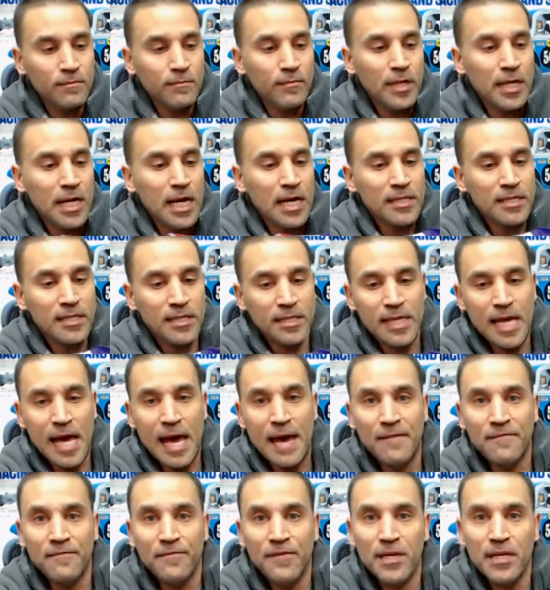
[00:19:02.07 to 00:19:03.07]
when I did
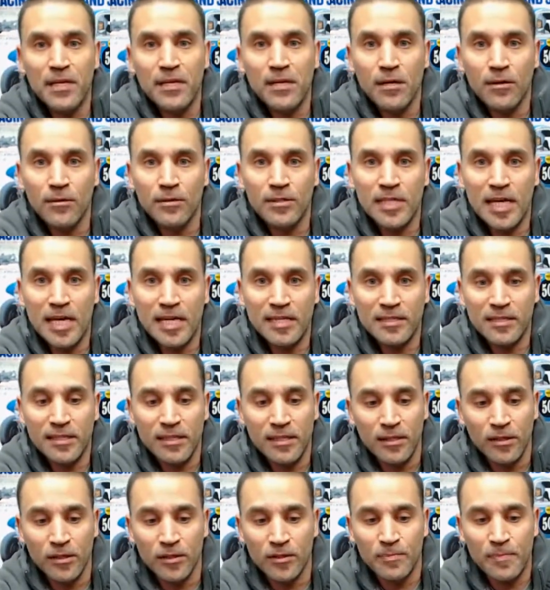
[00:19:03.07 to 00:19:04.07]
that video
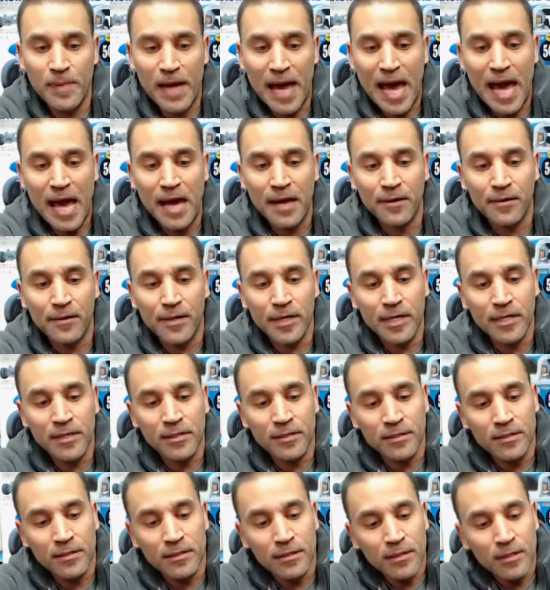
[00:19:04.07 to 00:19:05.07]
testing those
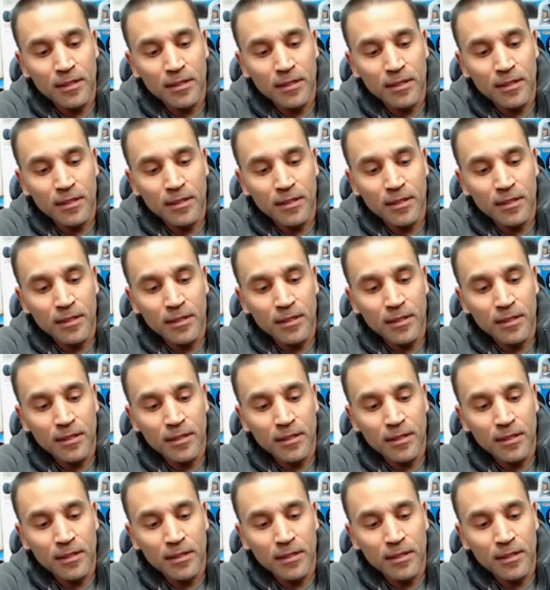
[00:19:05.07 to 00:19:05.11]
batteries,